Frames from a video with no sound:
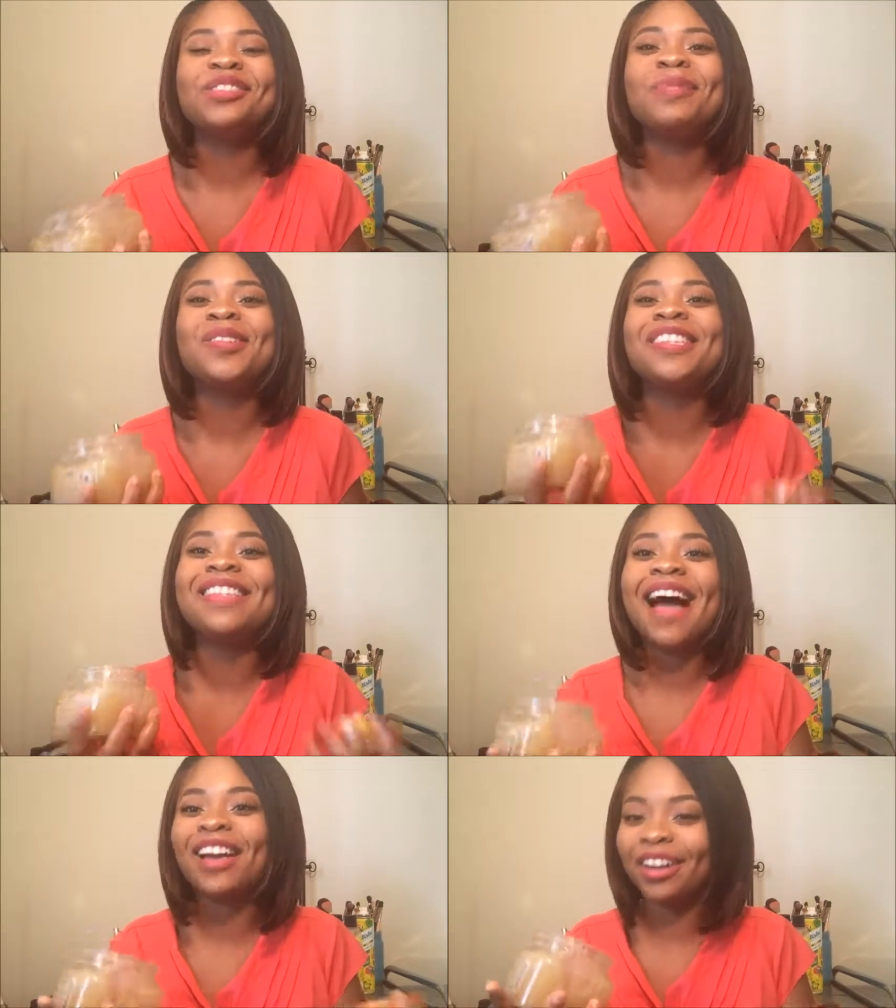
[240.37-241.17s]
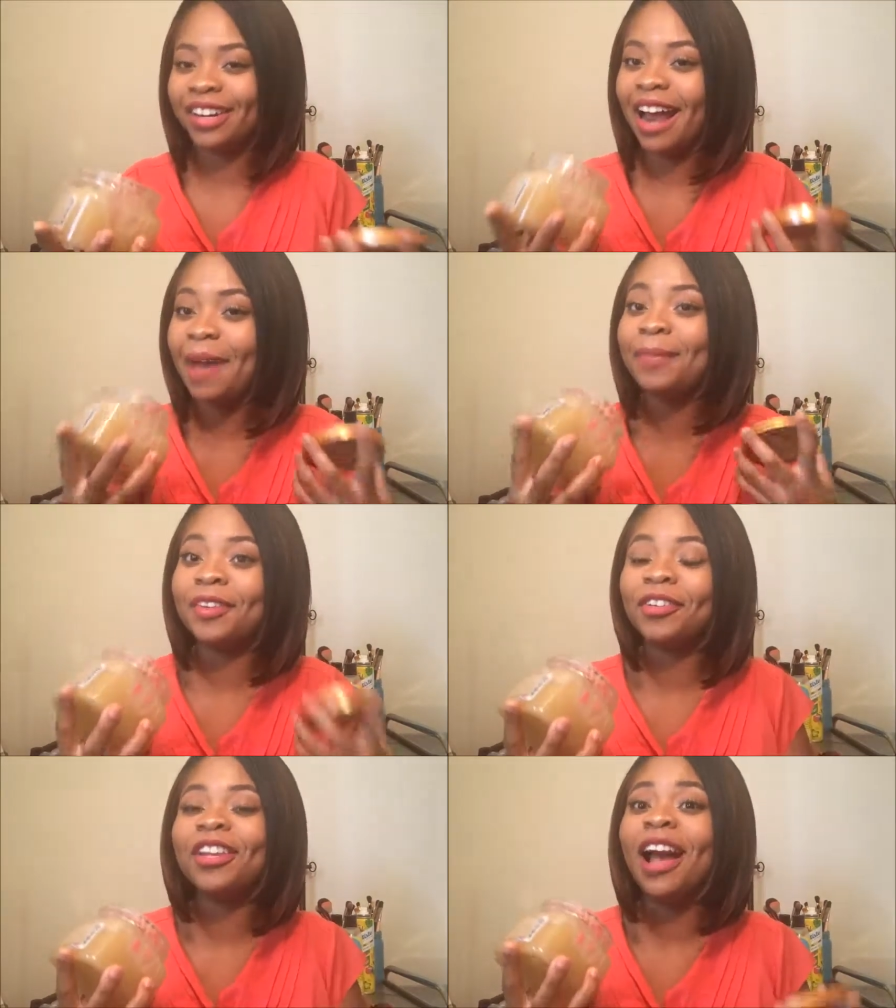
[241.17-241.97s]
just smells that good.
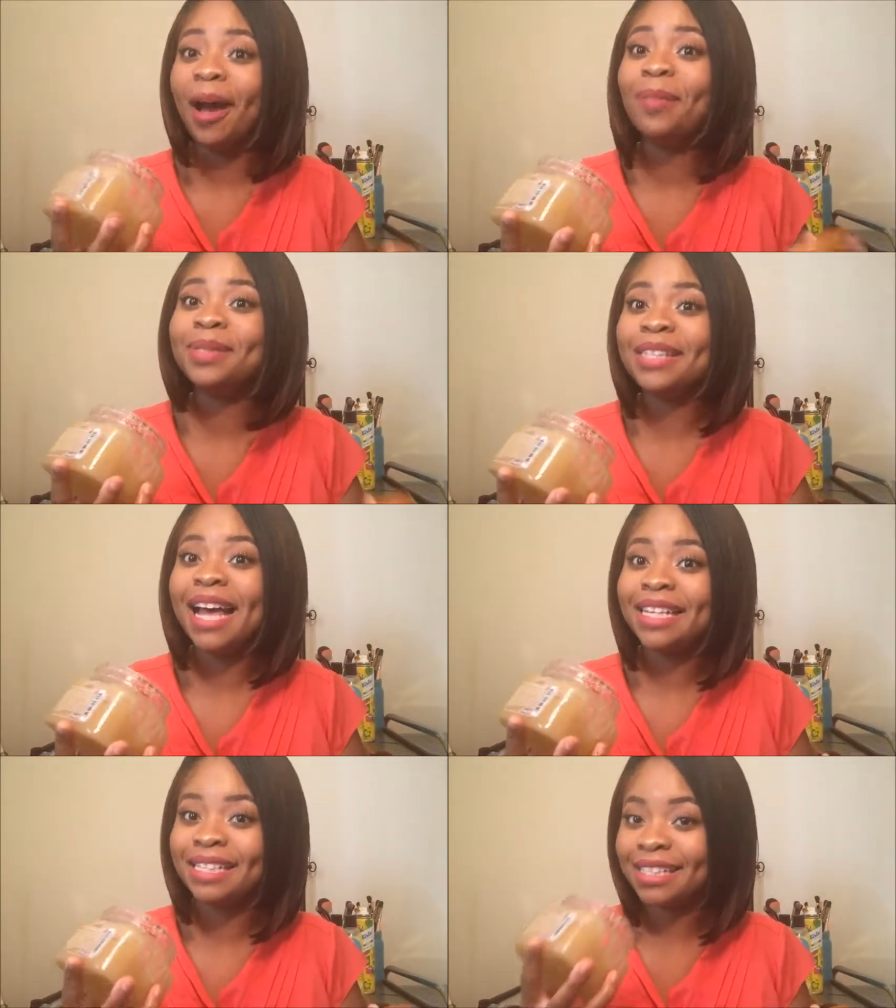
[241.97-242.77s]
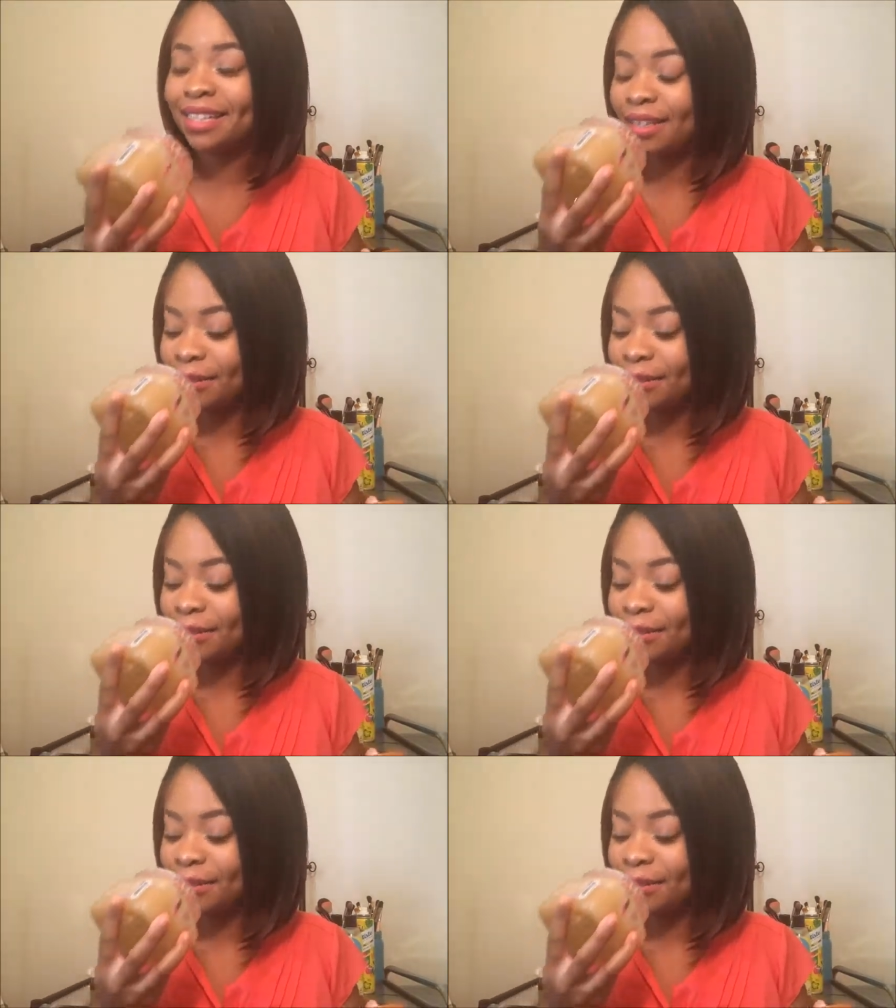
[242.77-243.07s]
I'm literally obsessed.